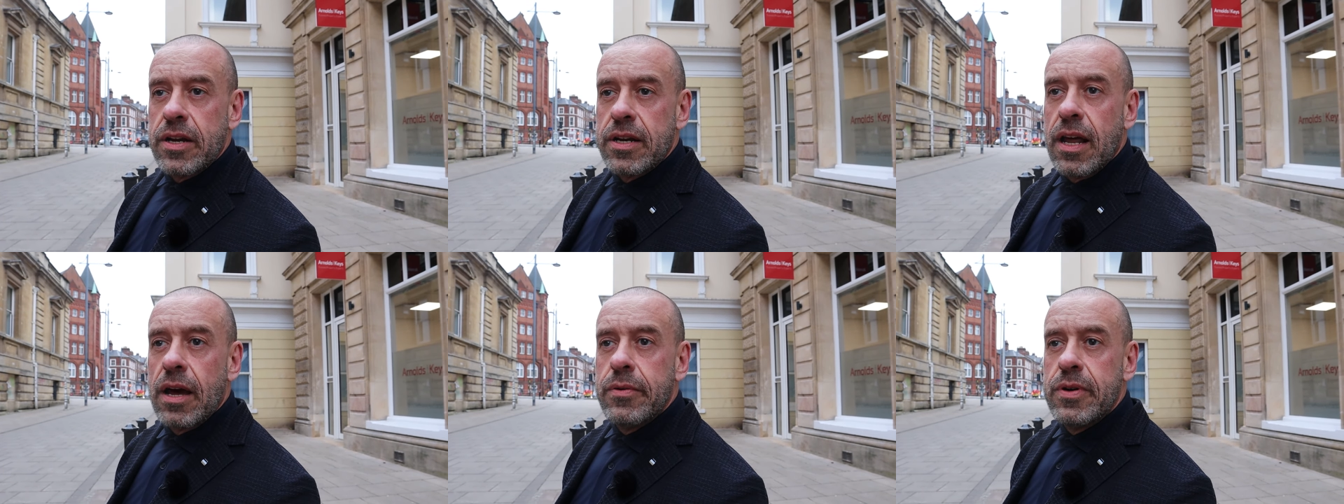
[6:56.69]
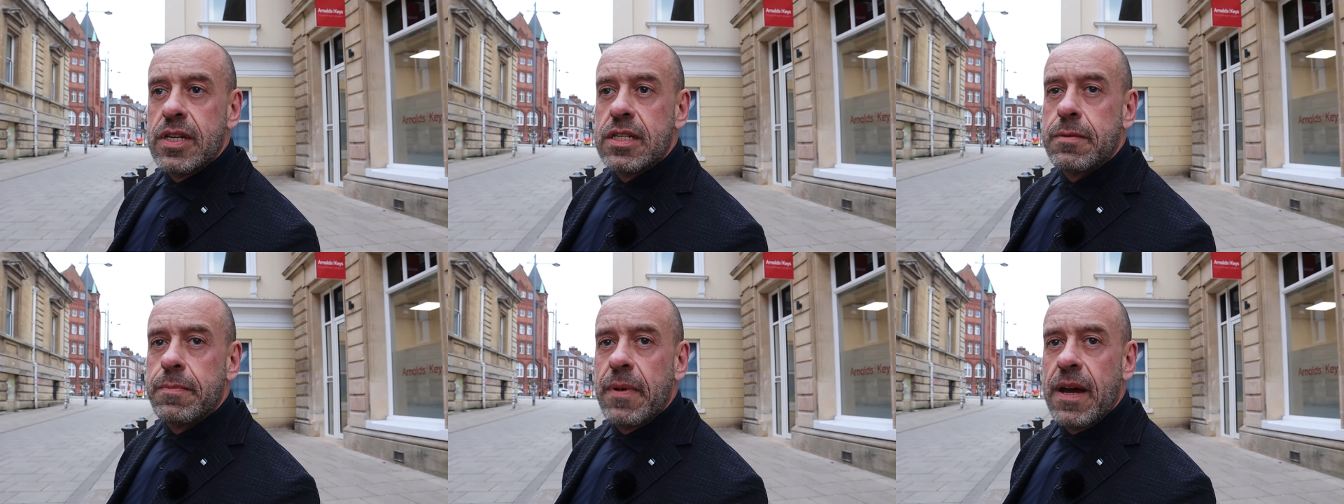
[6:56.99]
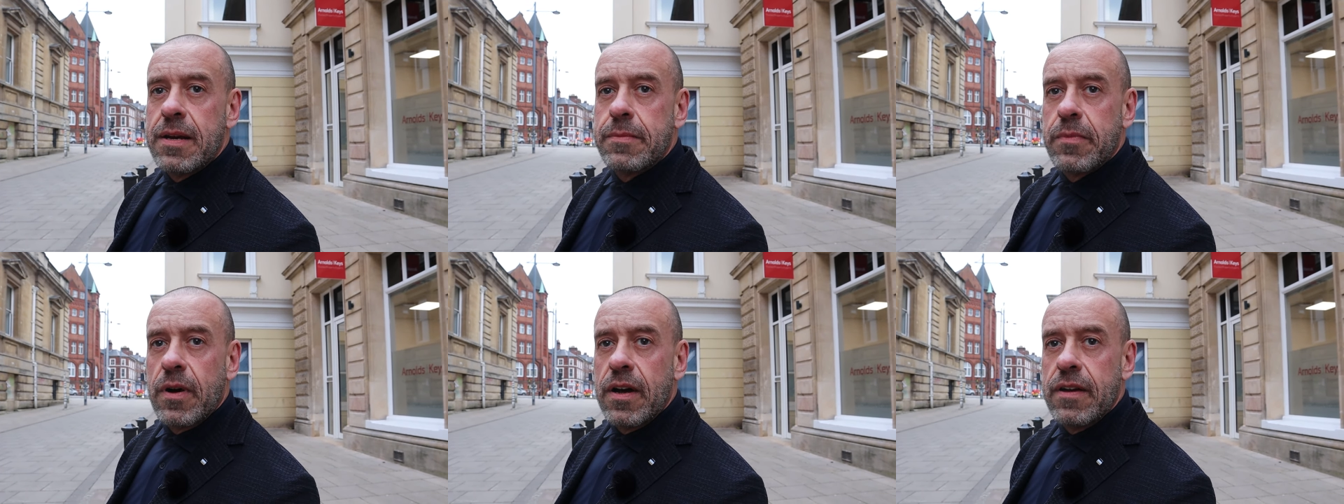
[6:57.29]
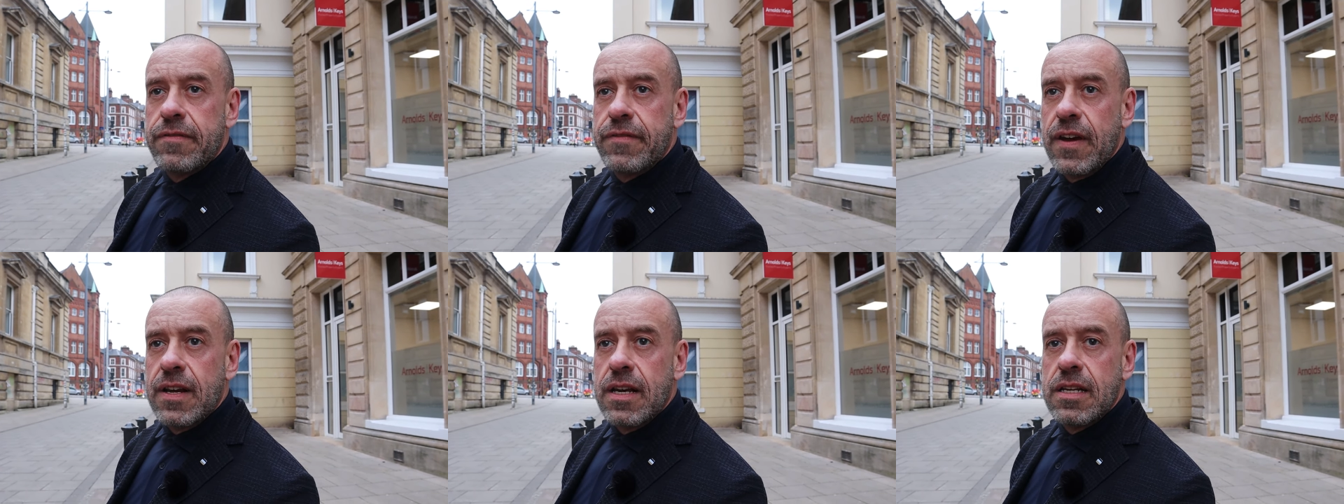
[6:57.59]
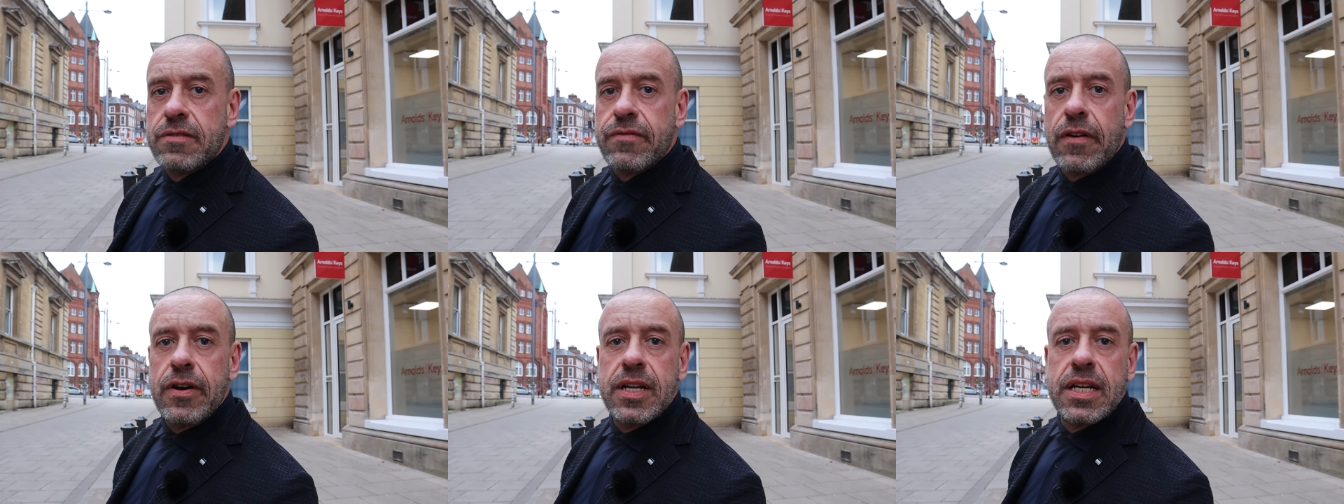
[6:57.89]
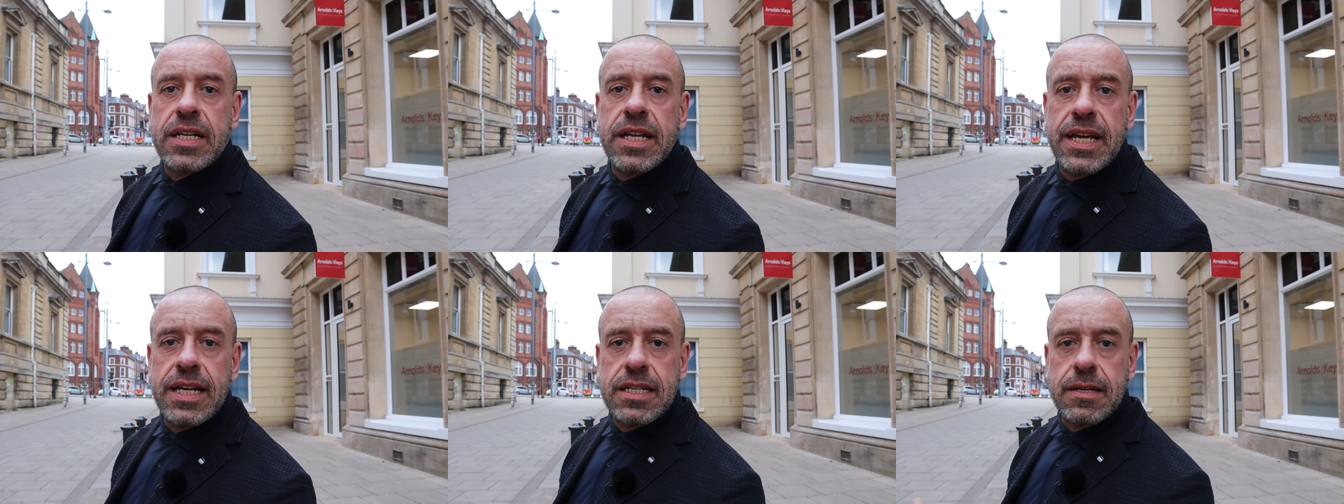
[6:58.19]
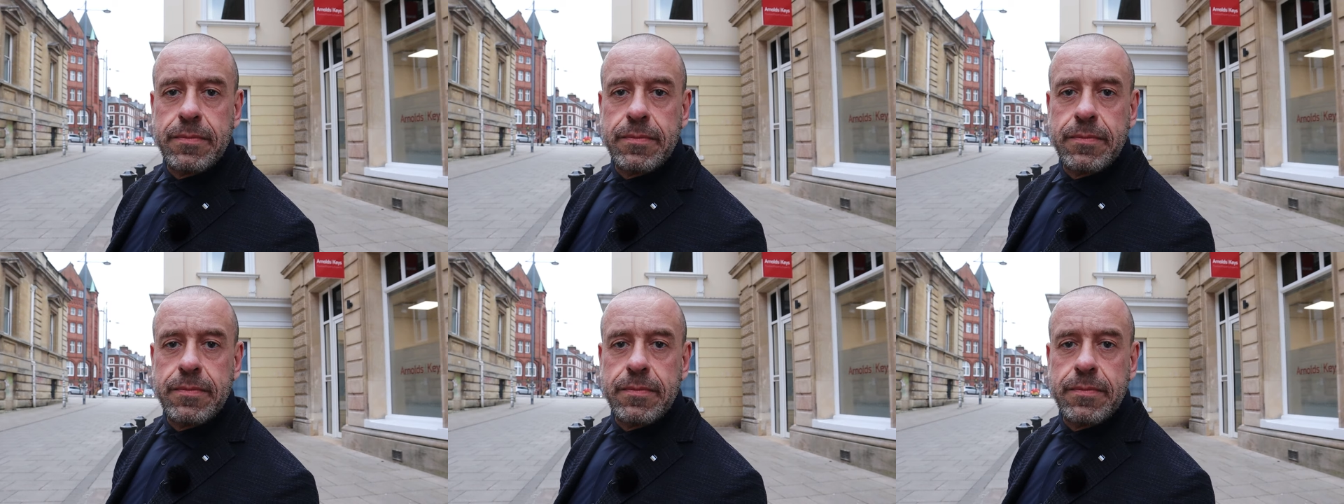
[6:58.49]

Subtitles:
I'd always made my feelings very clear